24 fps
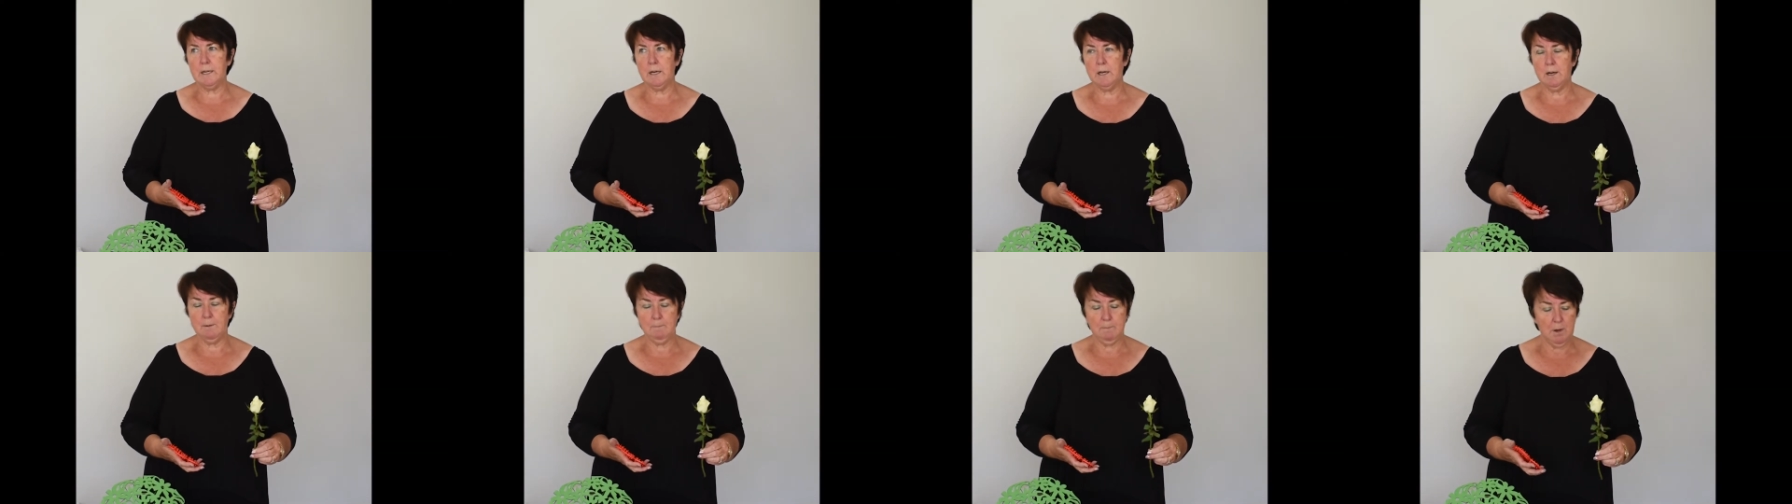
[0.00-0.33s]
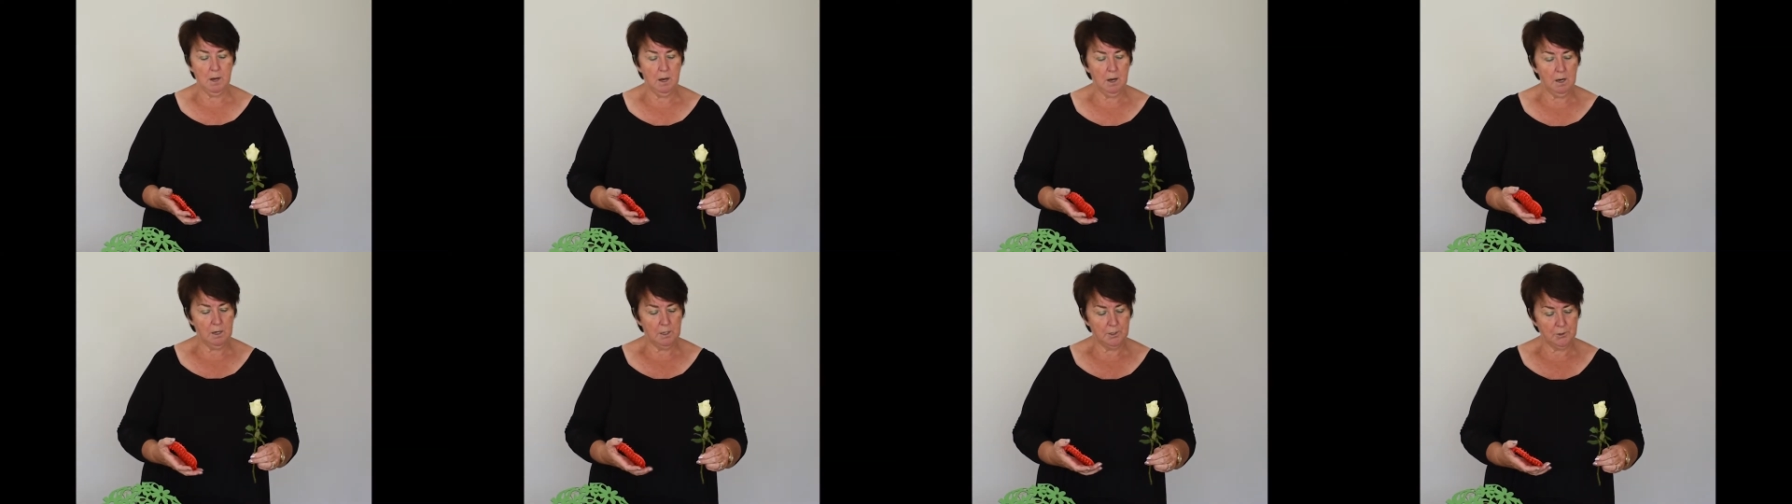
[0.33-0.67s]

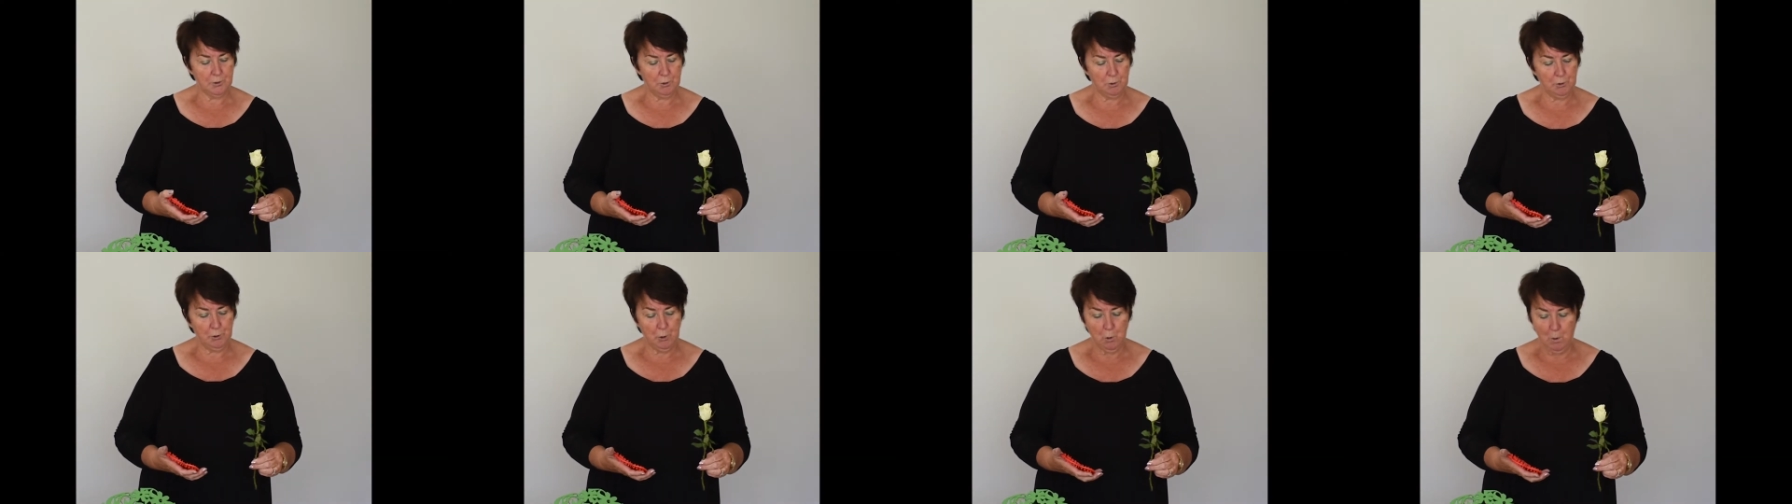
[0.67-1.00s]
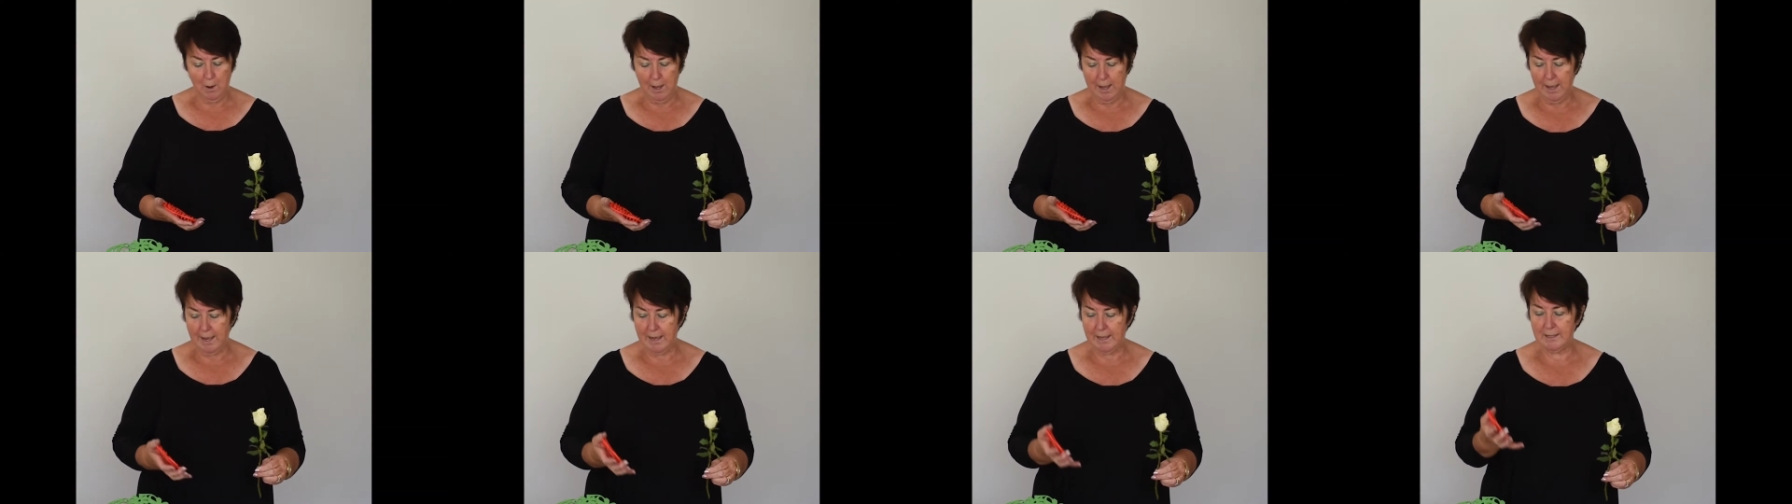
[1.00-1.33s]
hard on your
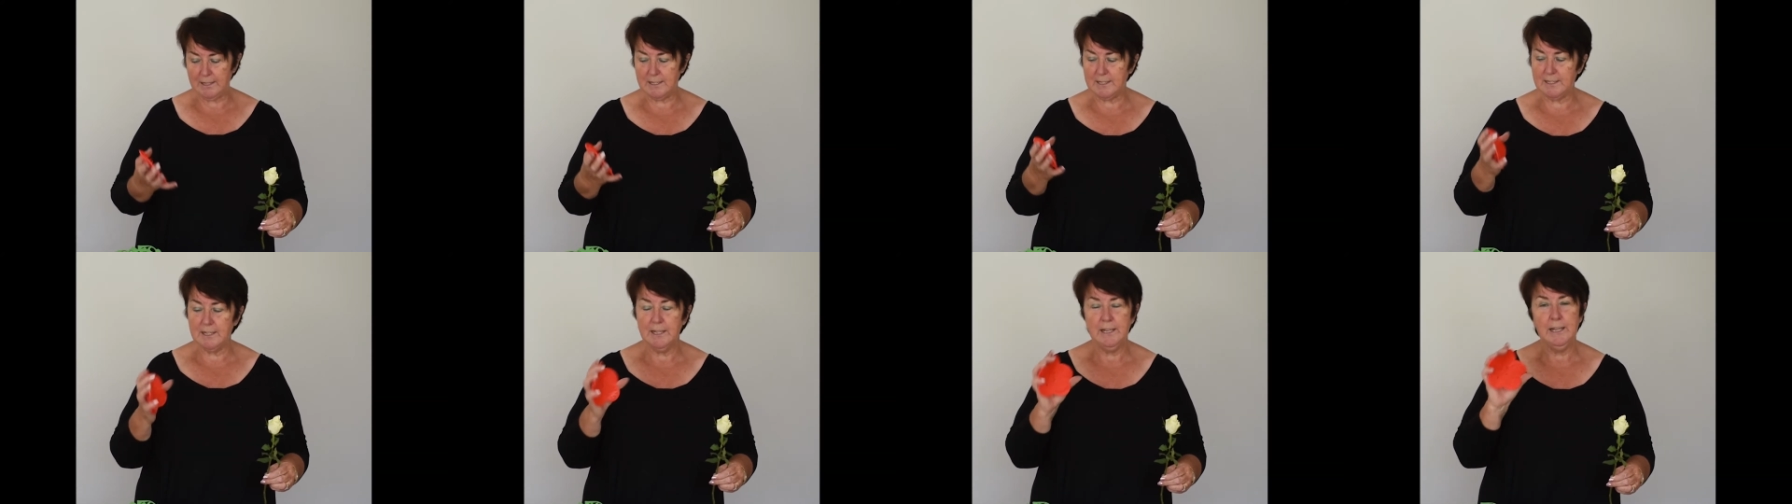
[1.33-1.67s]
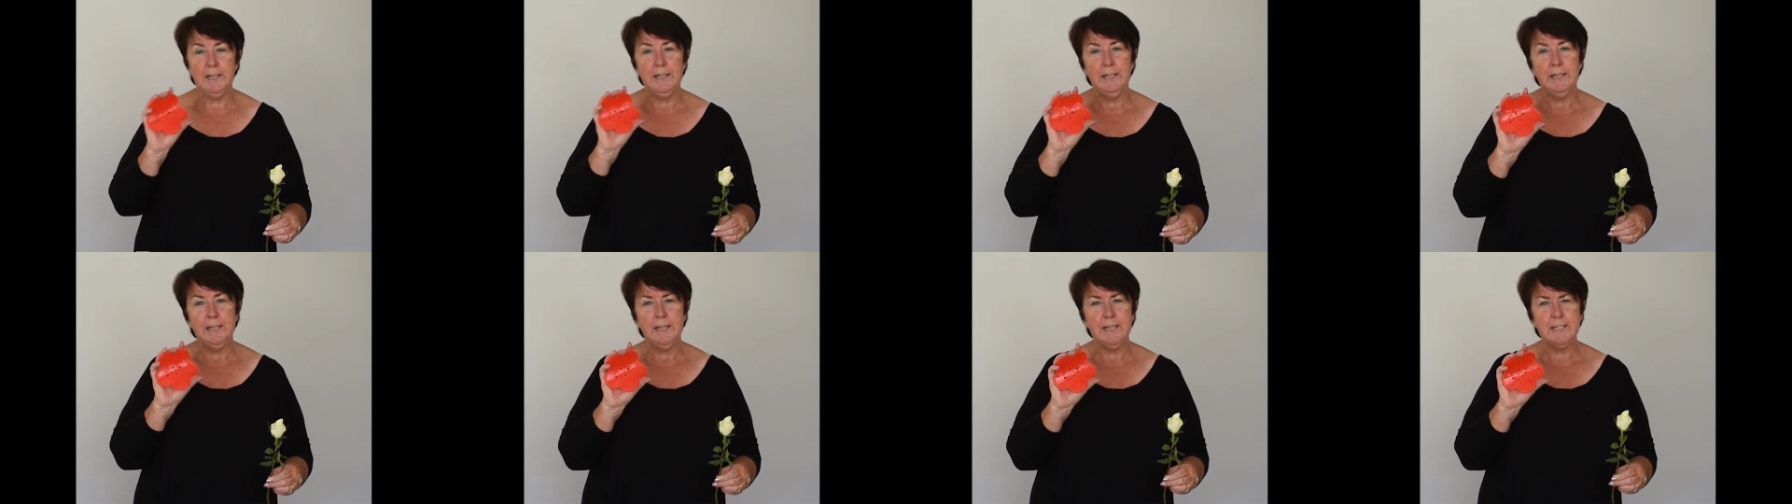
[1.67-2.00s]
hands,
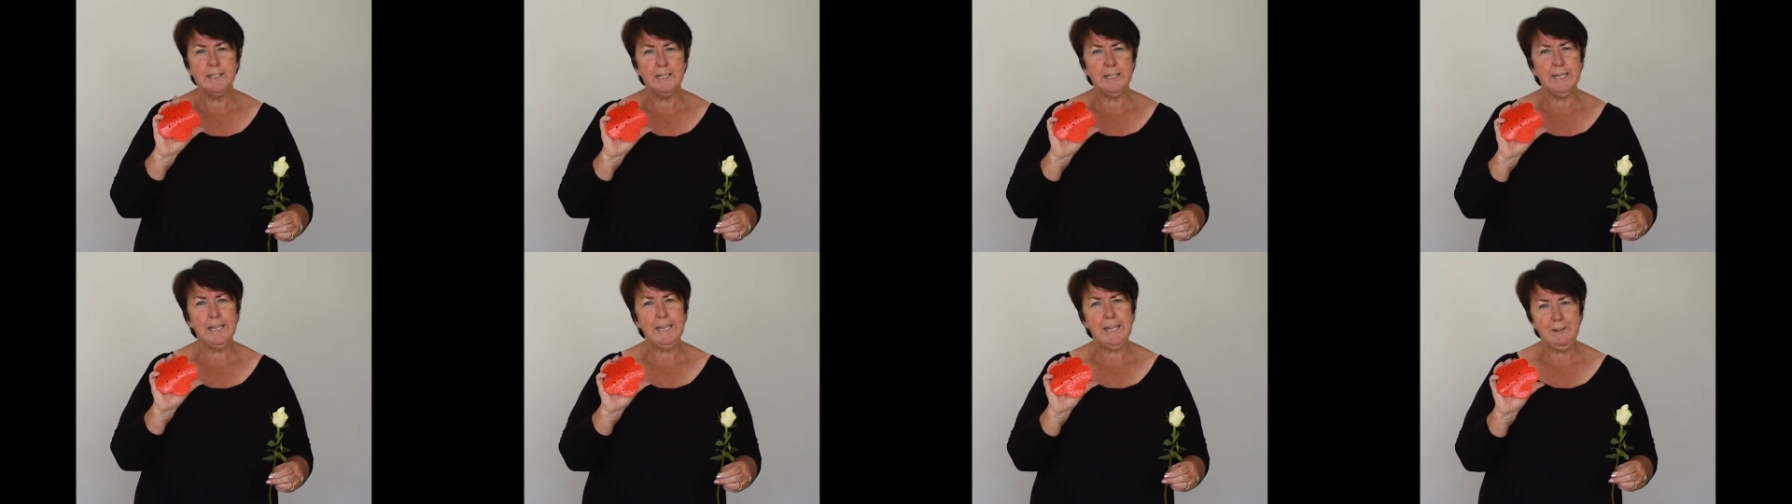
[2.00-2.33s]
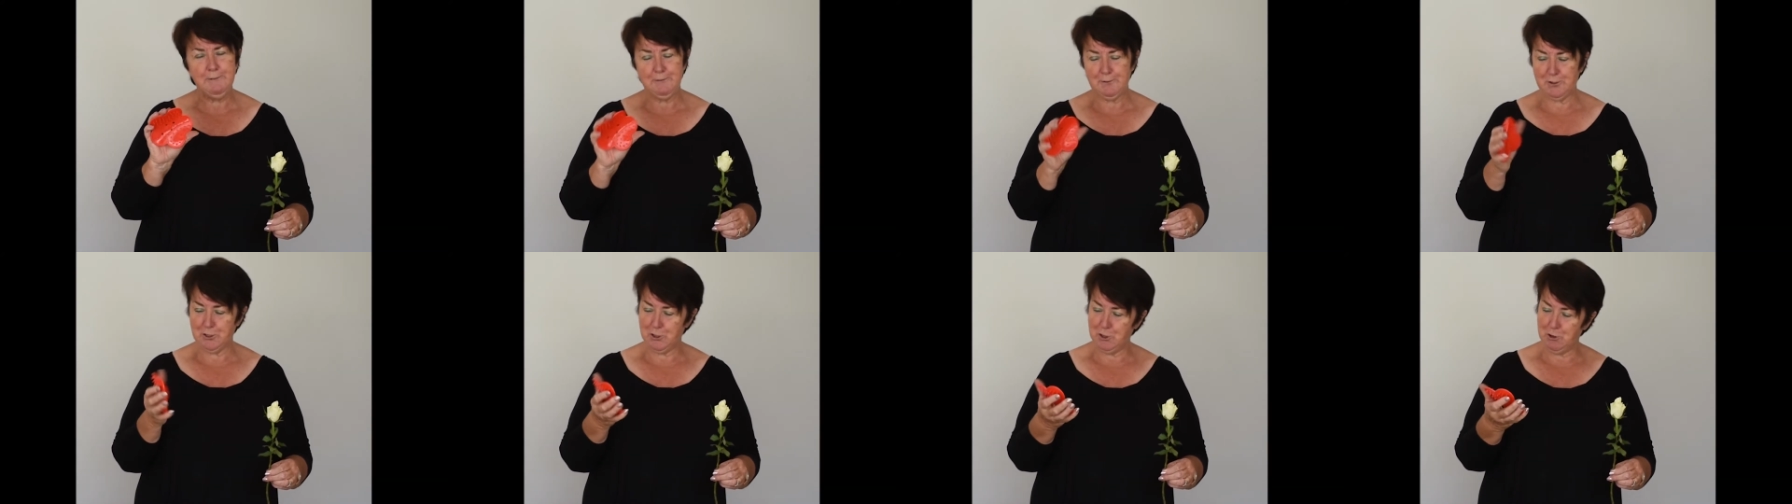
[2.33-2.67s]
is a
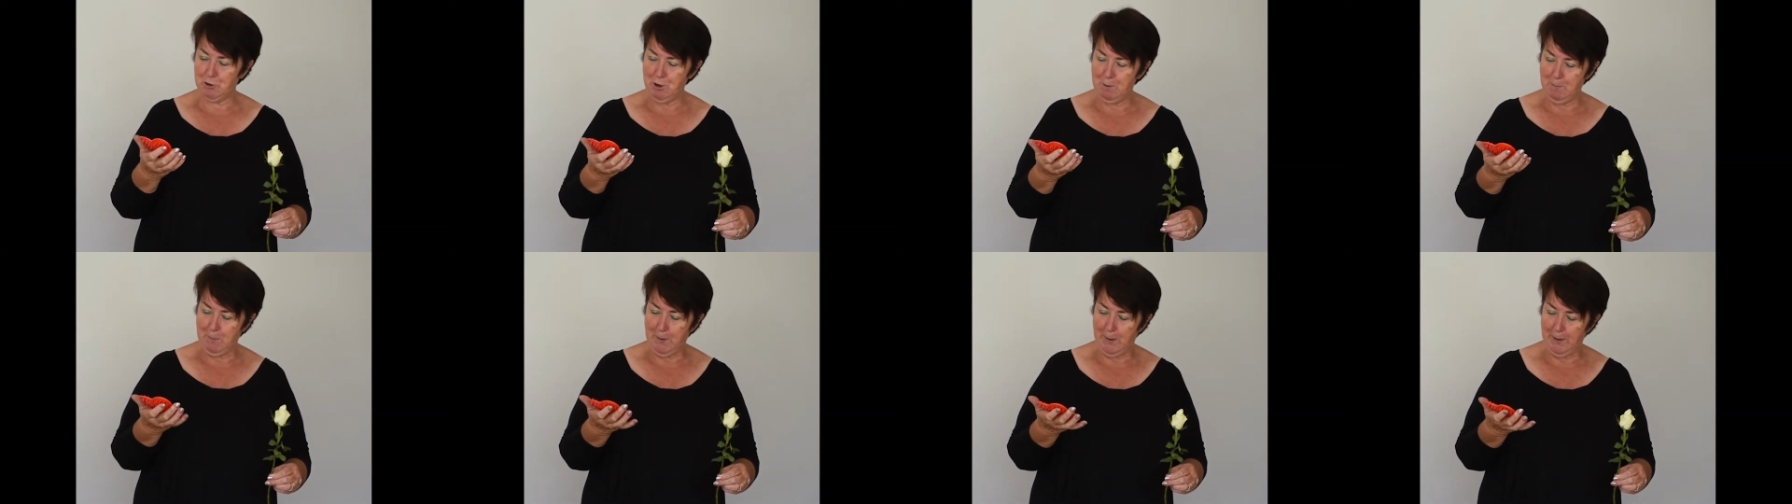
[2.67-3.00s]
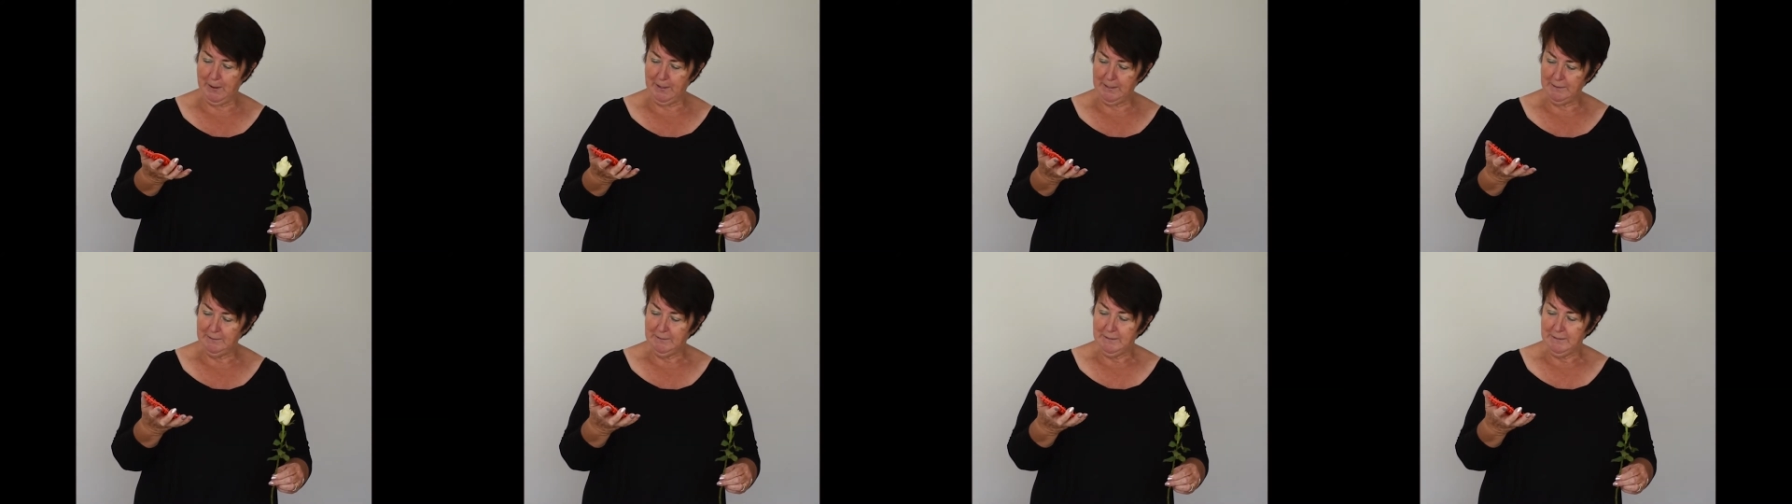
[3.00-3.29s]
leaf stripper.